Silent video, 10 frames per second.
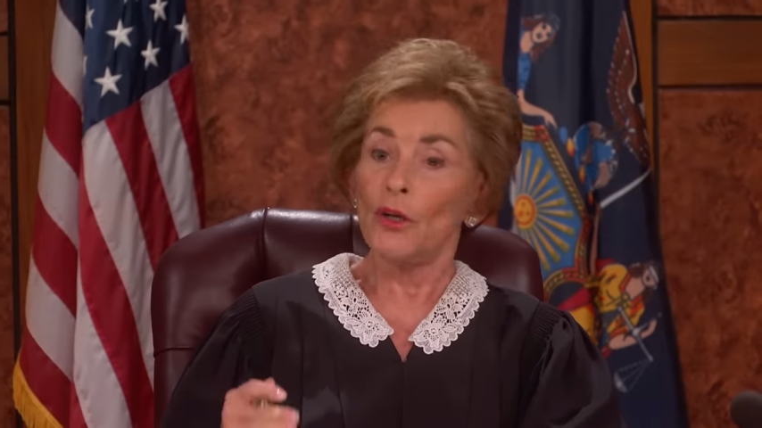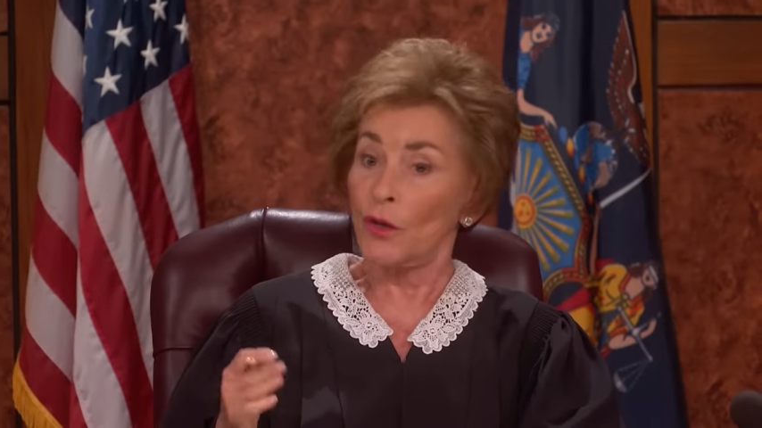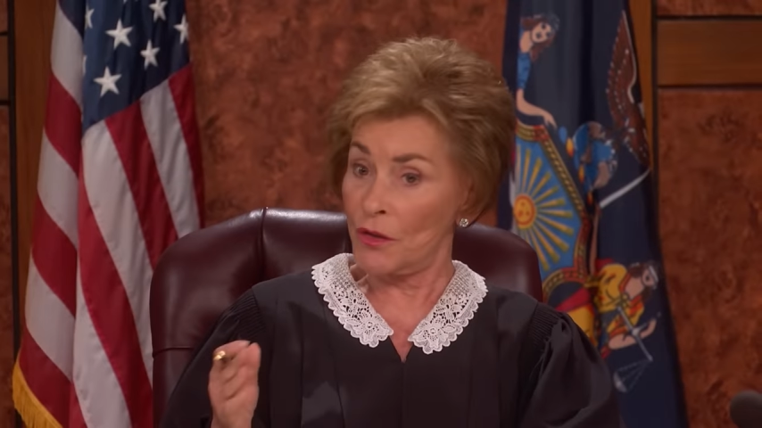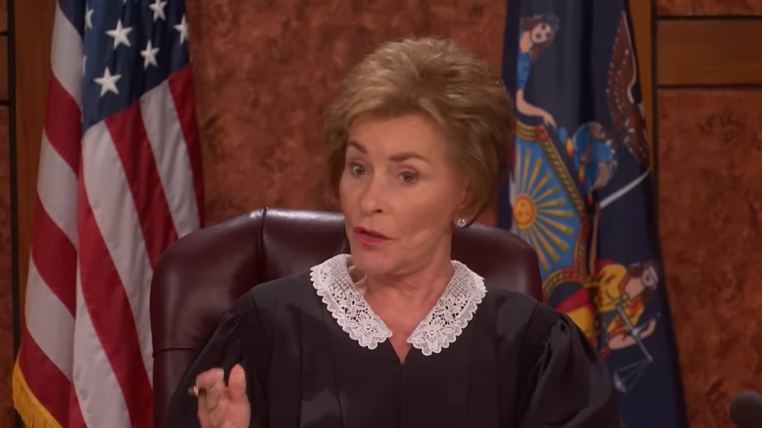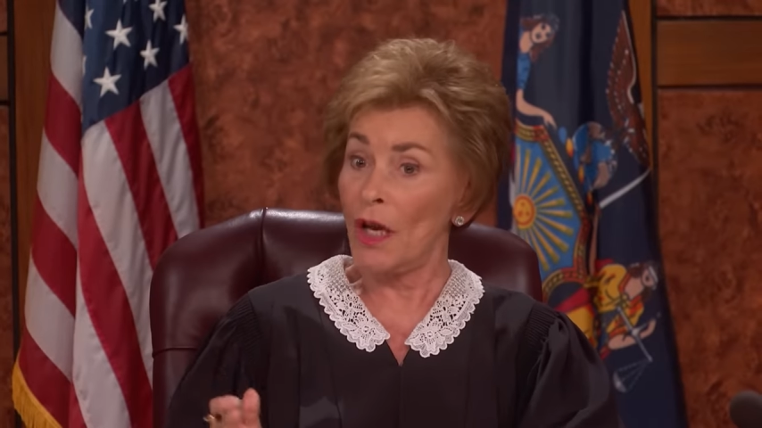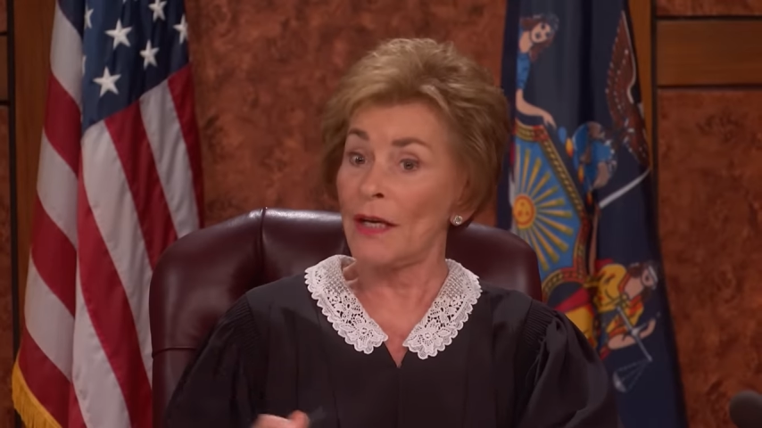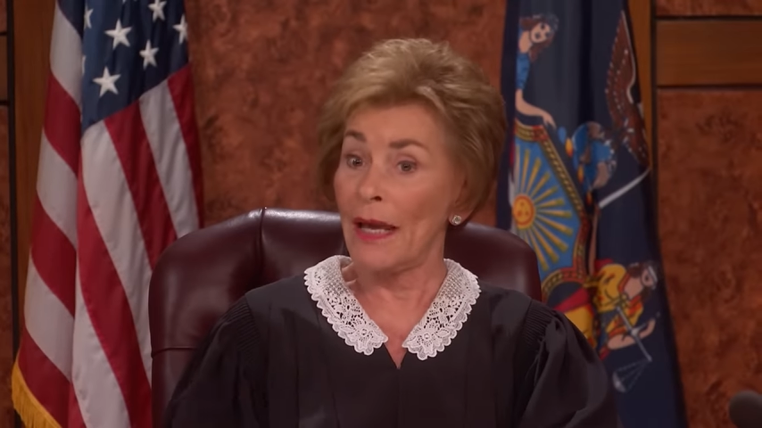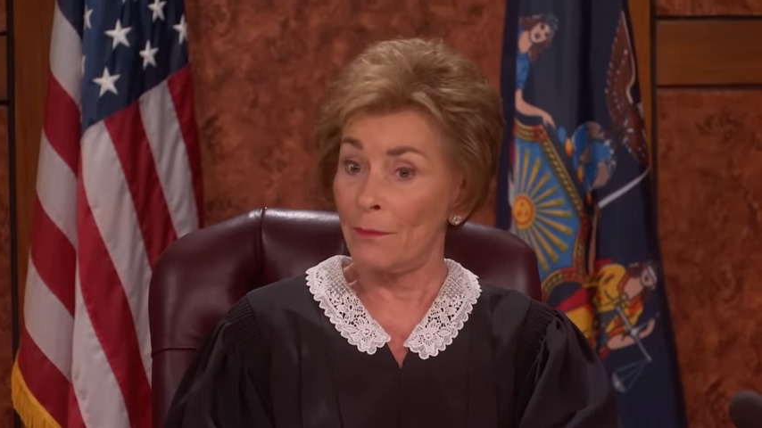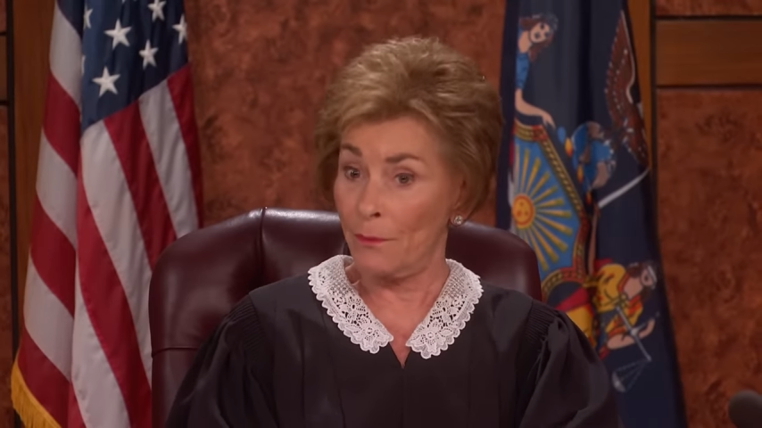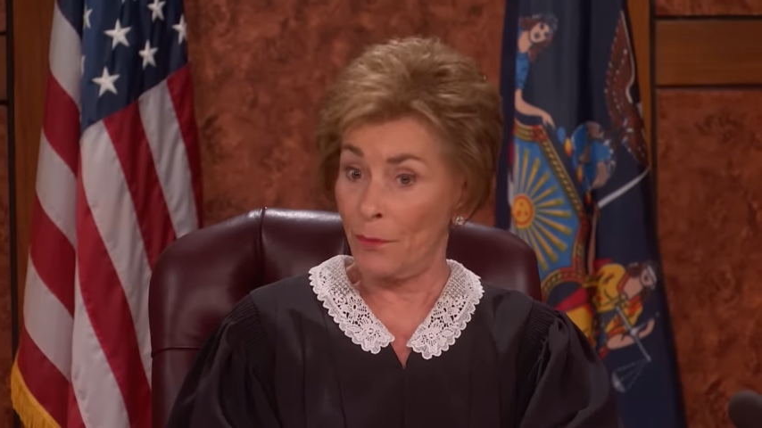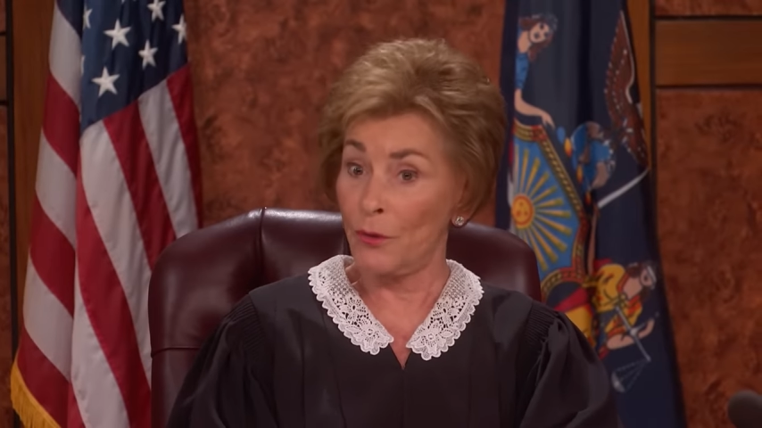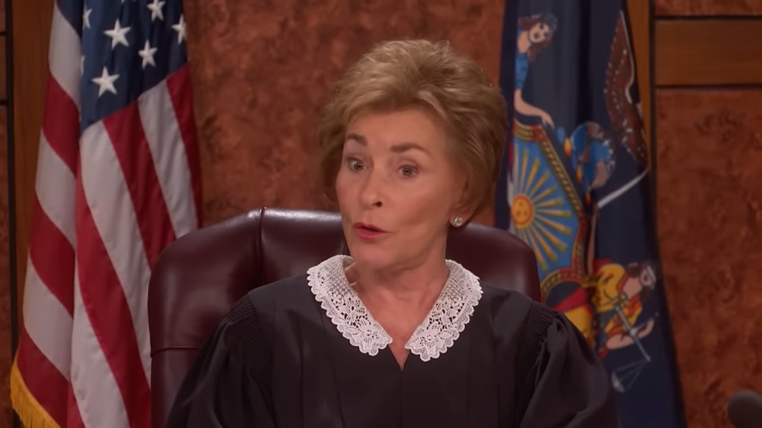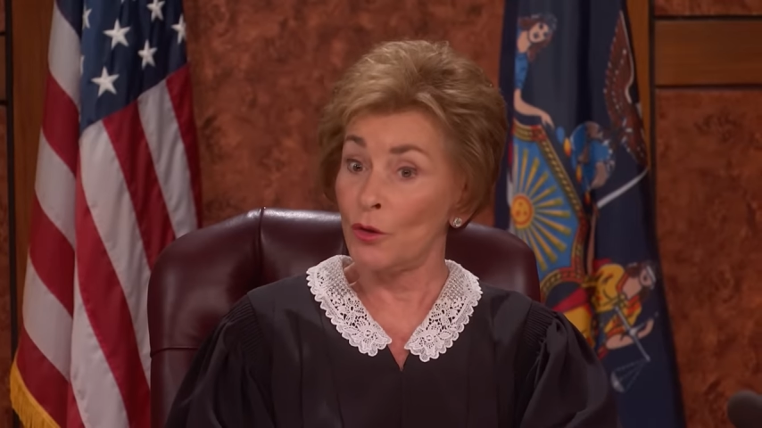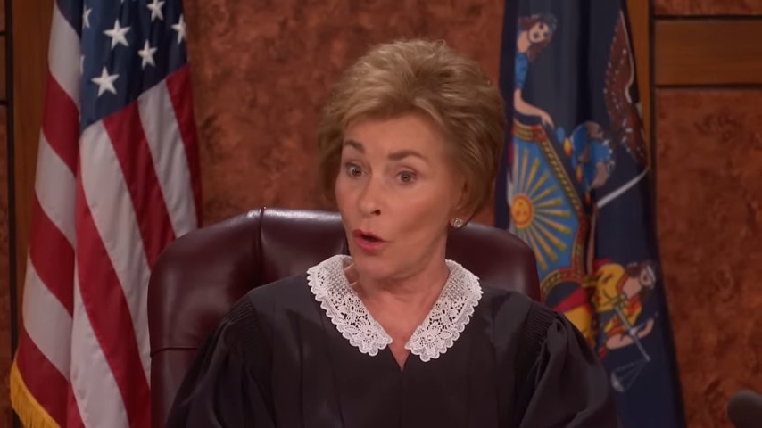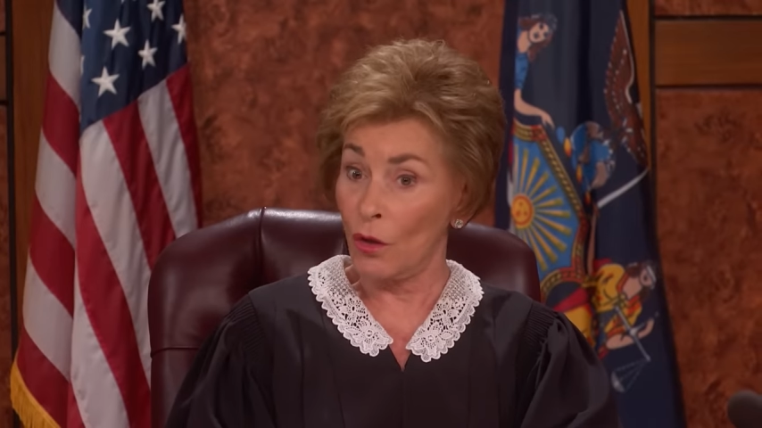your son had put
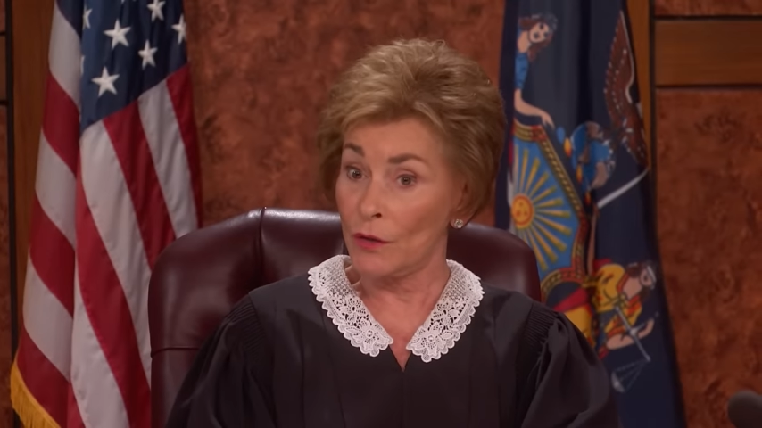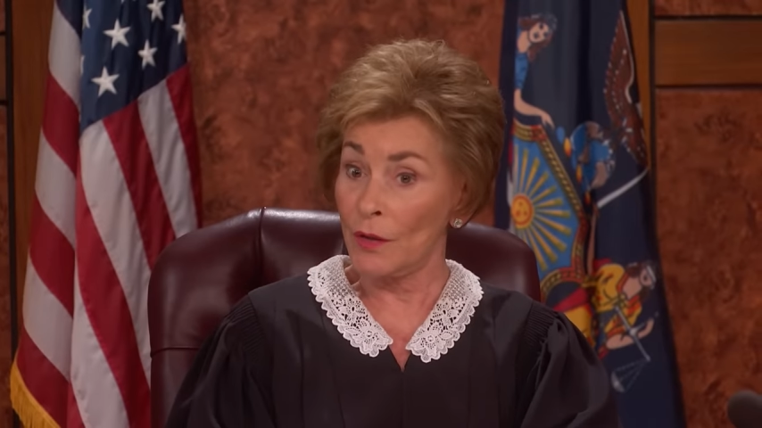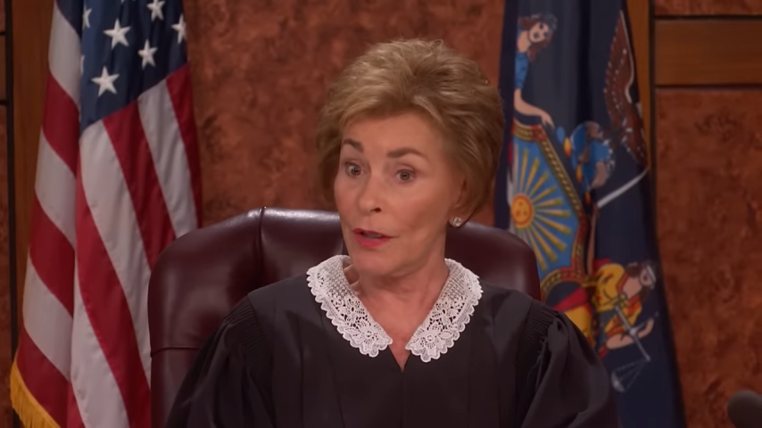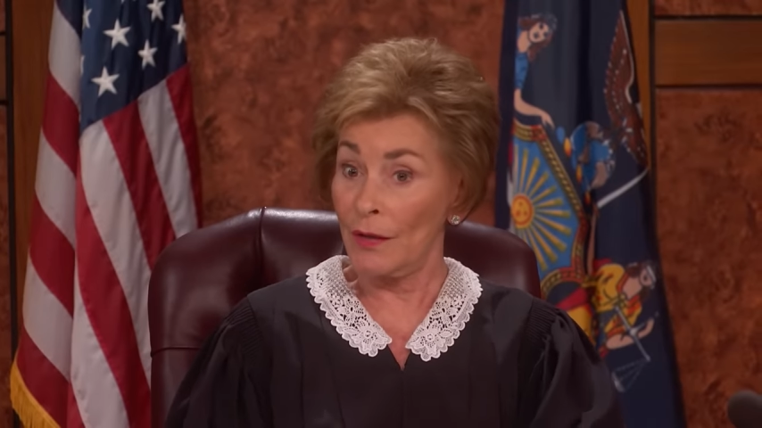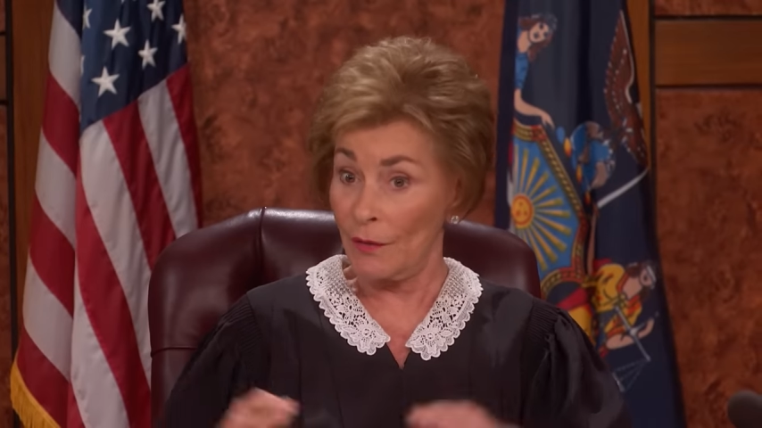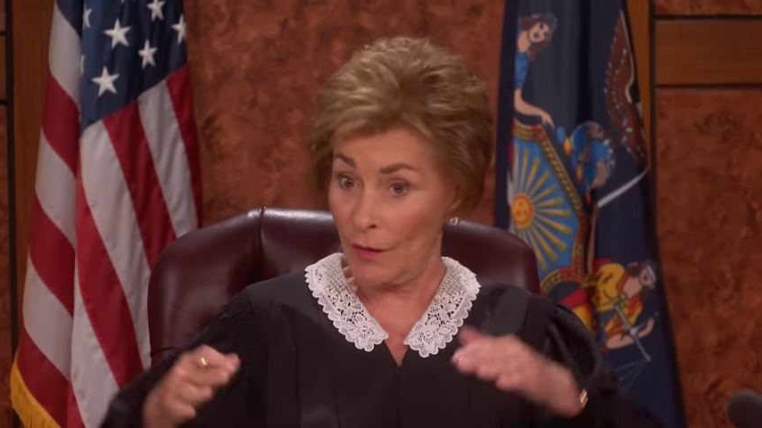the dogs in